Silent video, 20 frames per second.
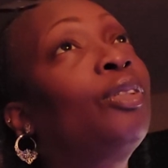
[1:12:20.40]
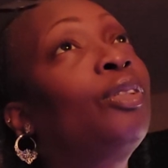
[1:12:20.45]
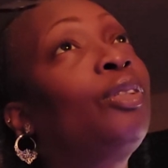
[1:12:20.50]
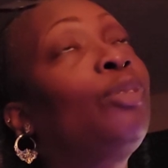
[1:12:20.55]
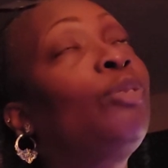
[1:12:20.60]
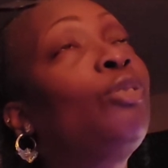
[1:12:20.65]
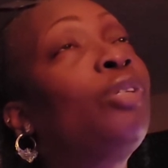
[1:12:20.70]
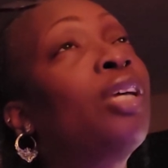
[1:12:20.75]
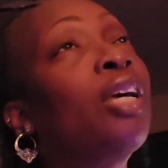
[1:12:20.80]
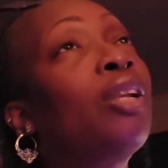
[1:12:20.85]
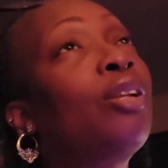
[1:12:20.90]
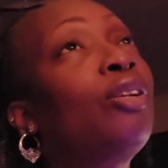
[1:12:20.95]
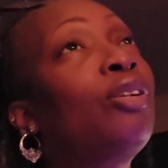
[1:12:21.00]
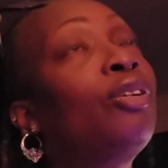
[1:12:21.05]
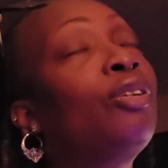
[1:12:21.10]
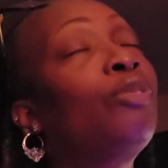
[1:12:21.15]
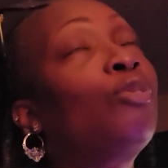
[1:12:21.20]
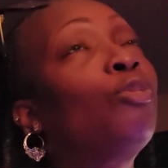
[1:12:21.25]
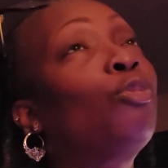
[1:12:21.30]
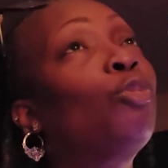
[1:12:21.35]
you
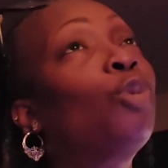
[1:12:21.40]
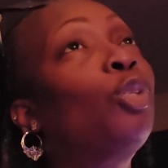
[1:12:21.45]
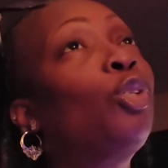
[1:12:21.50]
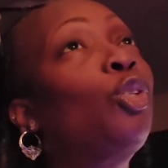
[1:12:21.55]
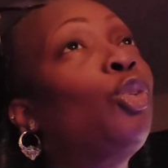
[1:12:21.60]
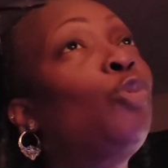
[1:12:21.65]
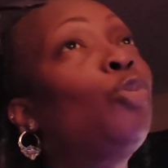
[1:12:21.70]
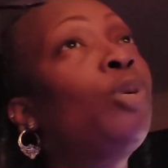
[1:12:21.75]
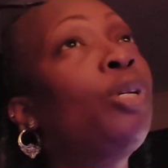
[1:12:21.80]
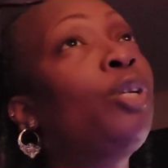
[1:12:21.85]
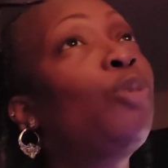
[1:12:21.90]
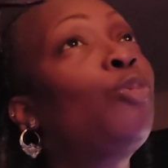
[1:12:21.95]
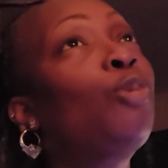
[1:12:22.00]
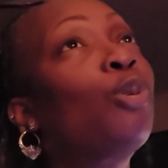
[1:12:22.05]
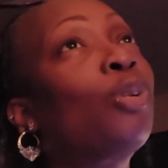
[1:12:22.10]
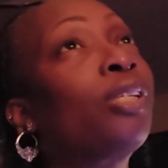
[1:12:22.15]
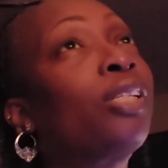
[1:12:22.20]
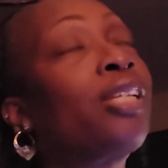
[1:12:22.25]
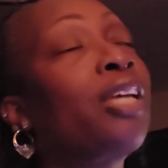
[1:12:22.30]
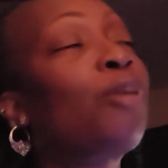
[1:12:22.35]
telling what you really
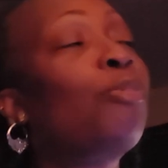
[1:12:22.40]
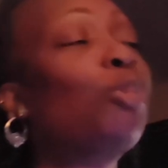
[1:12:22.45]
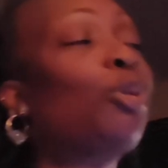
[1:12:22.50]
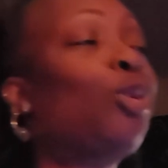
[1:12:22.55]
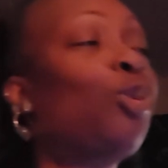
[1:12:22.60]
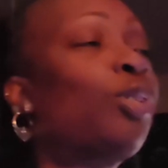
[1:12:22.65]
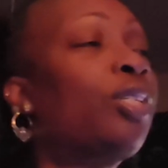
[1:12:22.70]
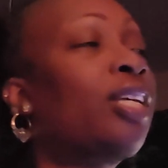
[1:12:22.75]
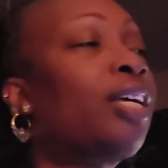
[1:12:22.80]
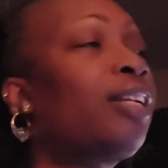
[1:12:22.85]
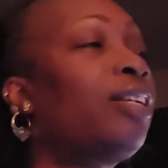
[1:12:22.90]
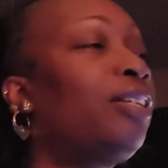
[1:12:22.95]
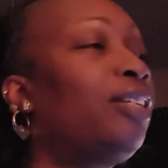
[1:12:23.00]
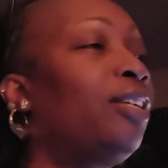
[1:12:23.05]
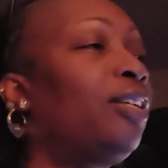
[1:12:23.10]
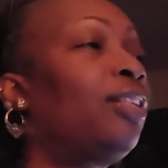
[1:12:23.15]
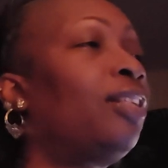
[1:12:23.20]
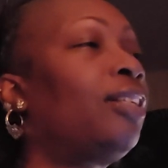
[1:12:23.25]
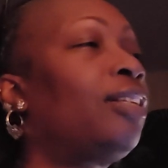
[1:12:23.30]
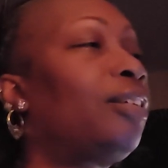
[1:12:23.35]
want to say, but you telling
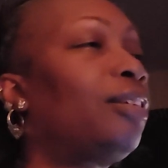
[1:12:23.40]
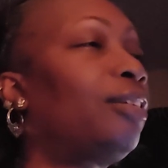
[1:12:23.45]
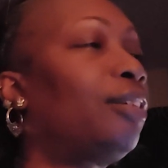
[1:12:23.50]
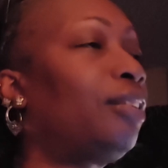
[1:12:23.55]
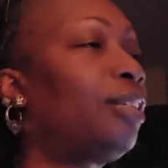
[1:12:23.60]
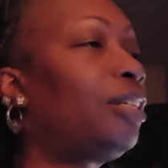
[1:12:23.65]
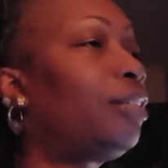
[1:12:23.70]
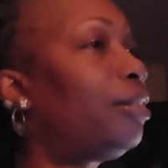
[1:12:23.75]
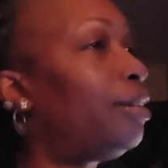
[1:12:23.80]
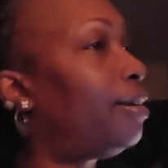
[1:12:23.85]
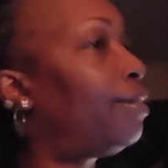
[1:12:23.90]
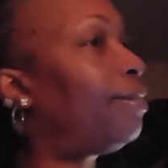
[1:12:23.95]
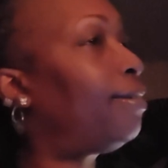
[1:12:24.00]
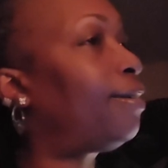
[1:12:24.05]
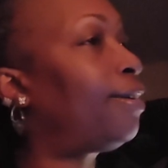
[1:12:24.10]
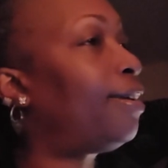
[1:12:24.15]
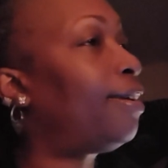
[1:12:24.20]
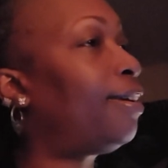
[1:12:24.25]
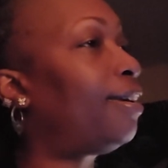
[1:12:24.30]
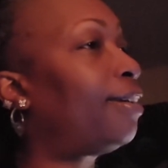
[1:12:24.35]
it. They did it
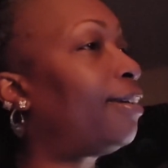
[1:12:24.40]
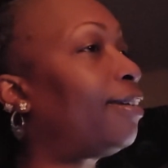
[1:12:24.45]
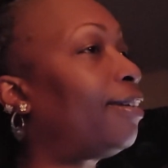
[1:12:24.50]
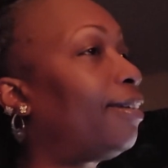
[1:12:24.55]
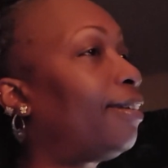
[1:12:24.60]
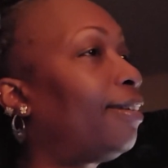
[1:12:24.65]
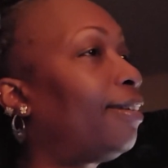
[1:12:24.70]
again.